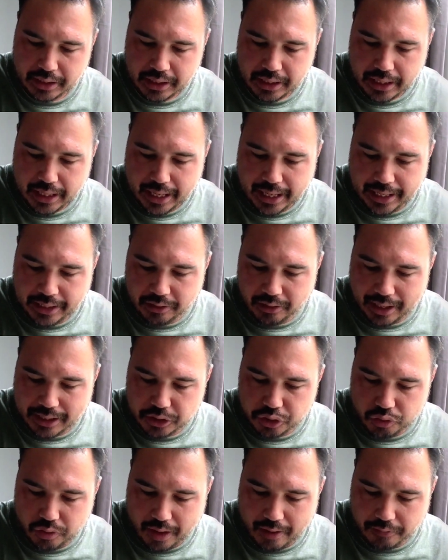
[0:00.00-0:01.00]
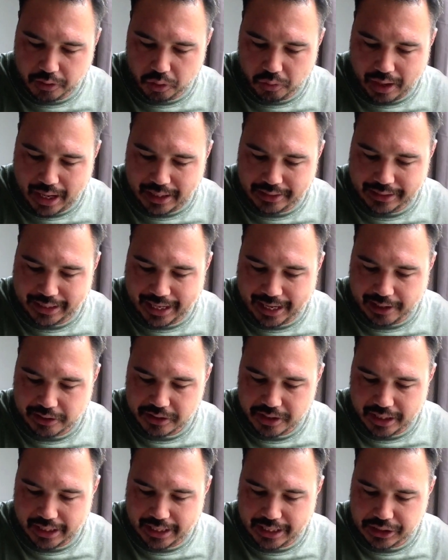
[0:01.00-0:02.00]
and like travel around the
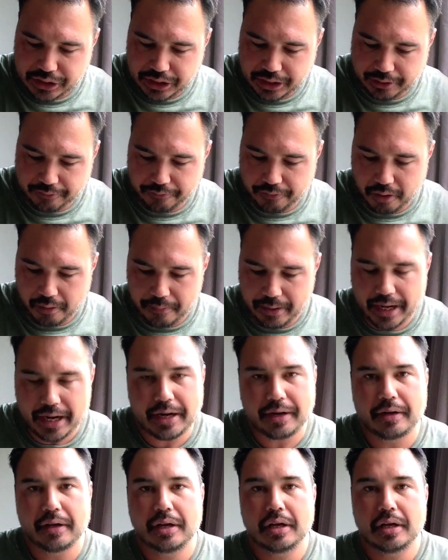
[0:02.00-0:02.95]
outside edge here for a bit